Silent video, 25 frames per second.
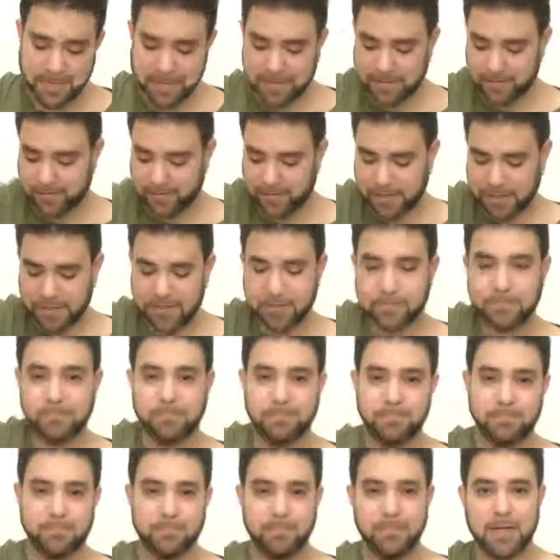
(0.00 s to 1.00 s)
I'll try
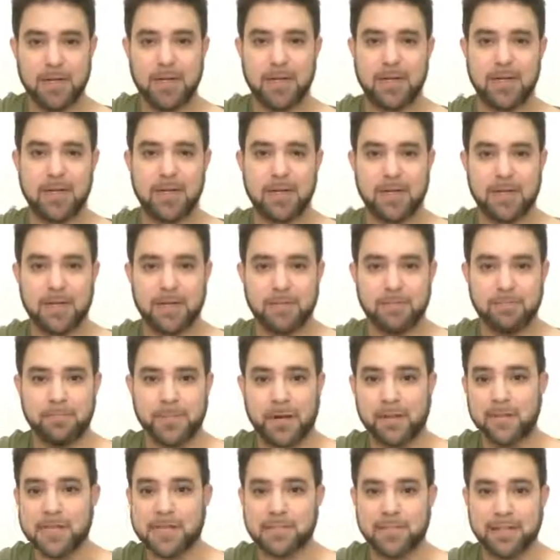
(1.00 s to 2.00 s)
to
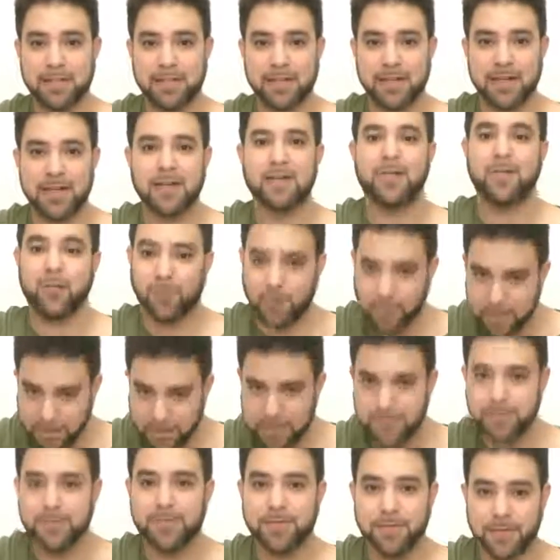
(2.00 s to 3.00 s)
bounce my leg or
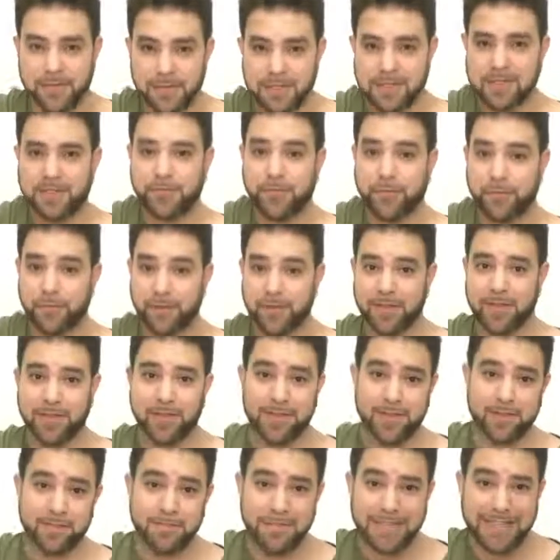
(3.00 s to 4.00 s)
do this for
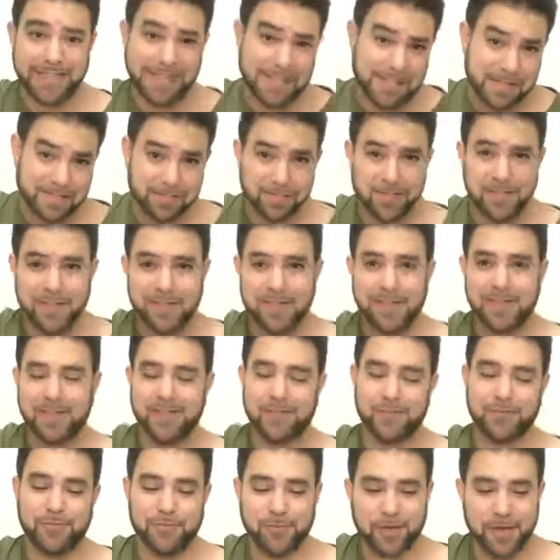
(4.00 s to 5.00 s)
the beats.
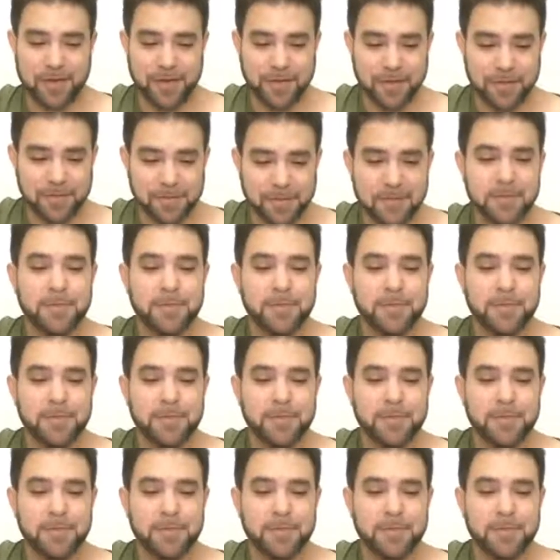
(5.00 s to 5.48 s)
I'll try.